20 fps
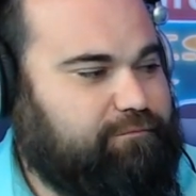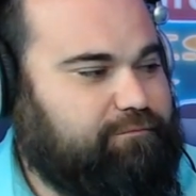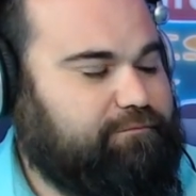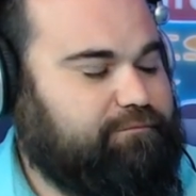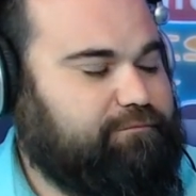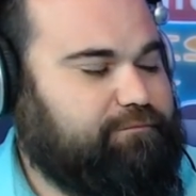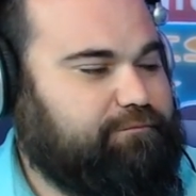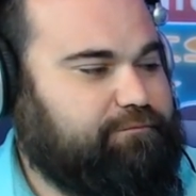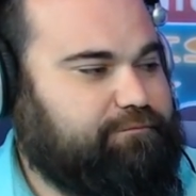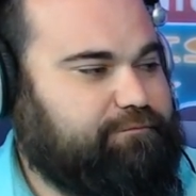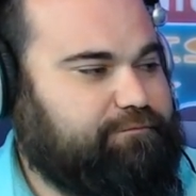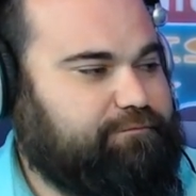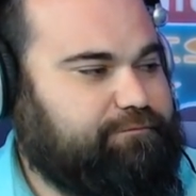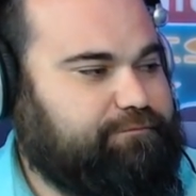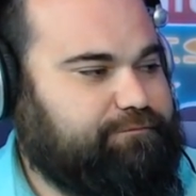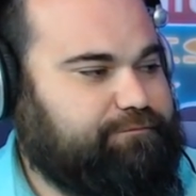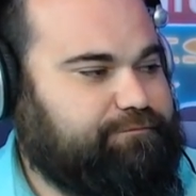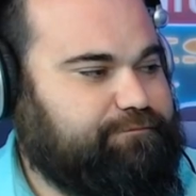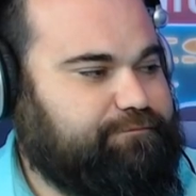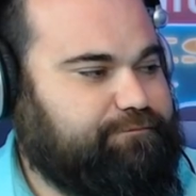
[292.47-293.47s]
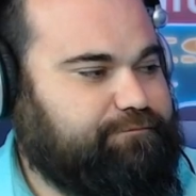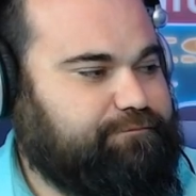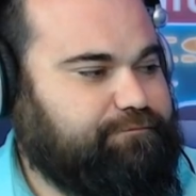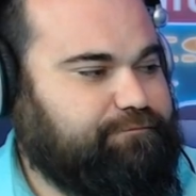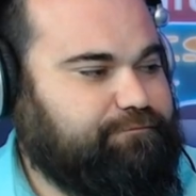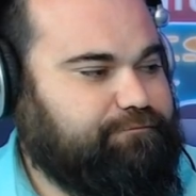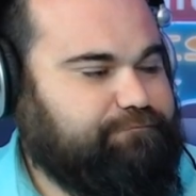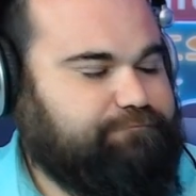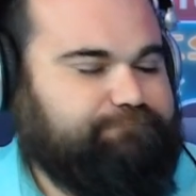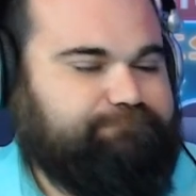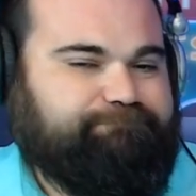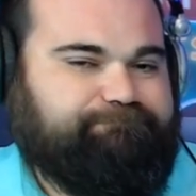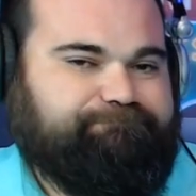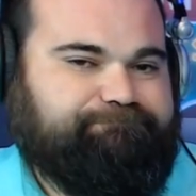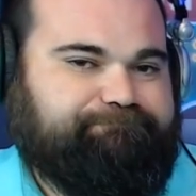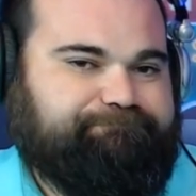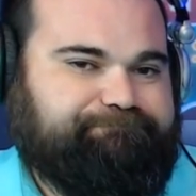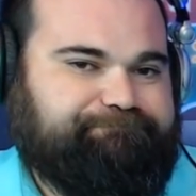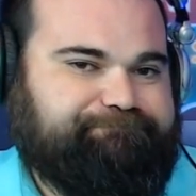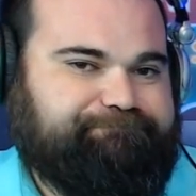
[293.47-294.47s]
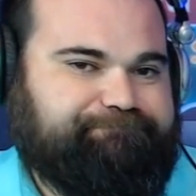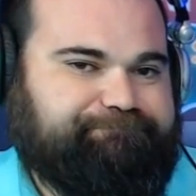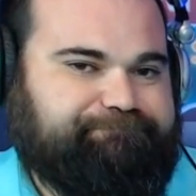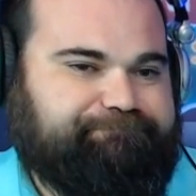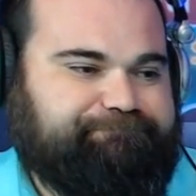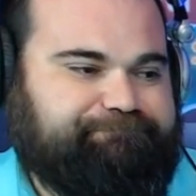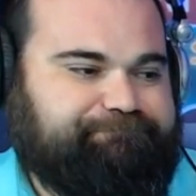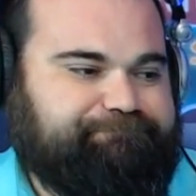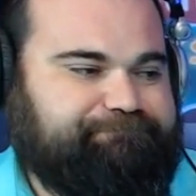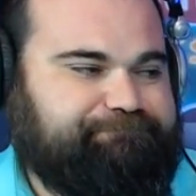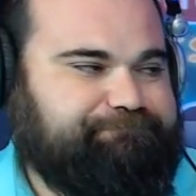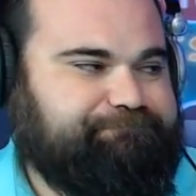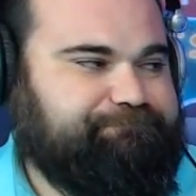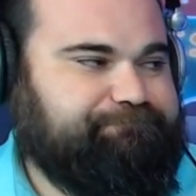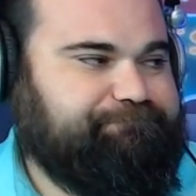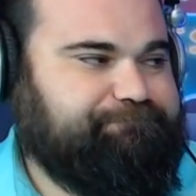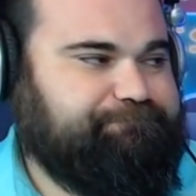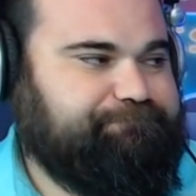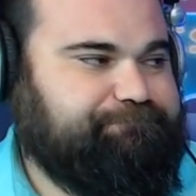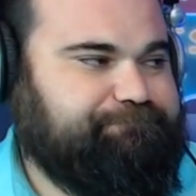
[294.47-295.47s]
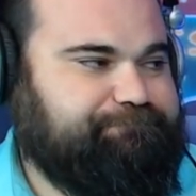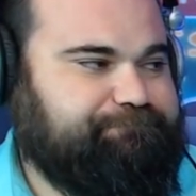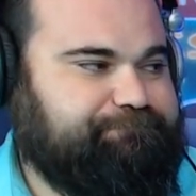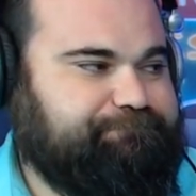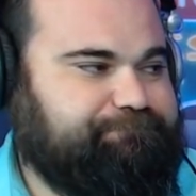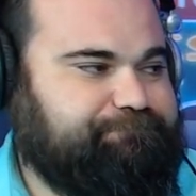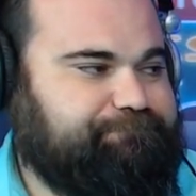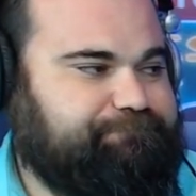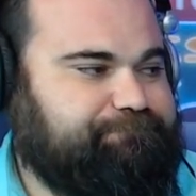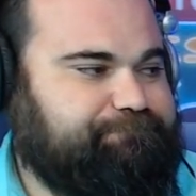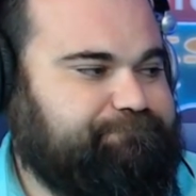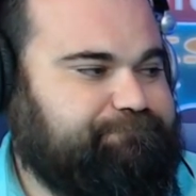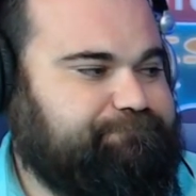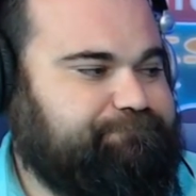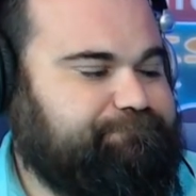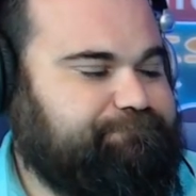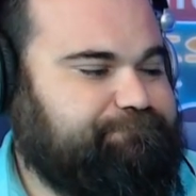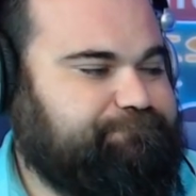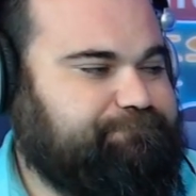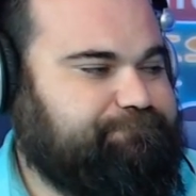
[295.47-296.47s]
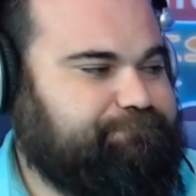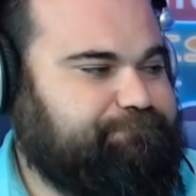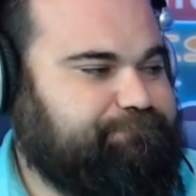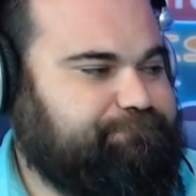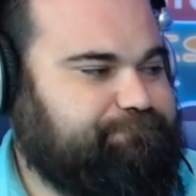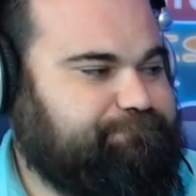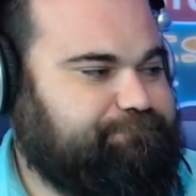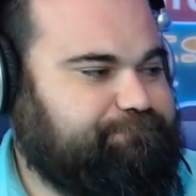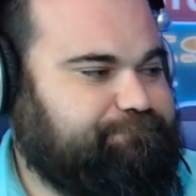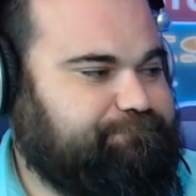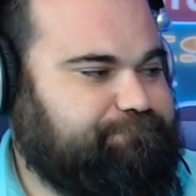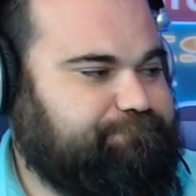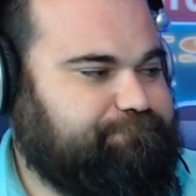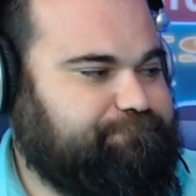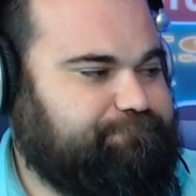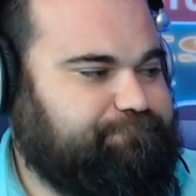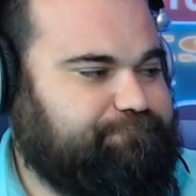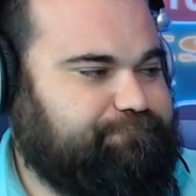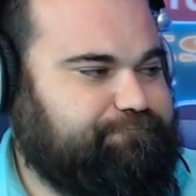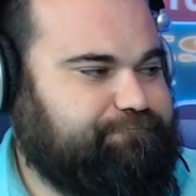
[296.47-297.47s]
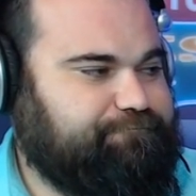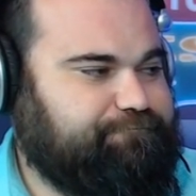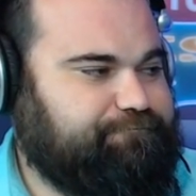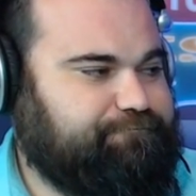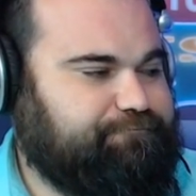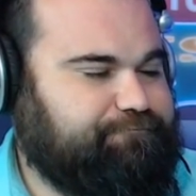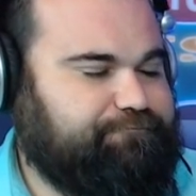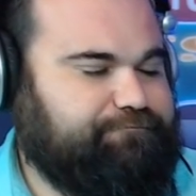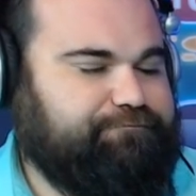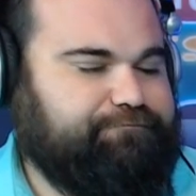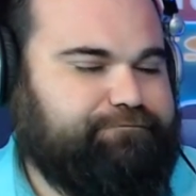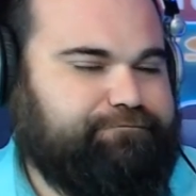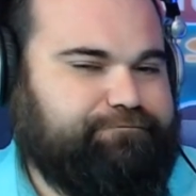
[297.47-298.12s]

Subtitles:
(silent)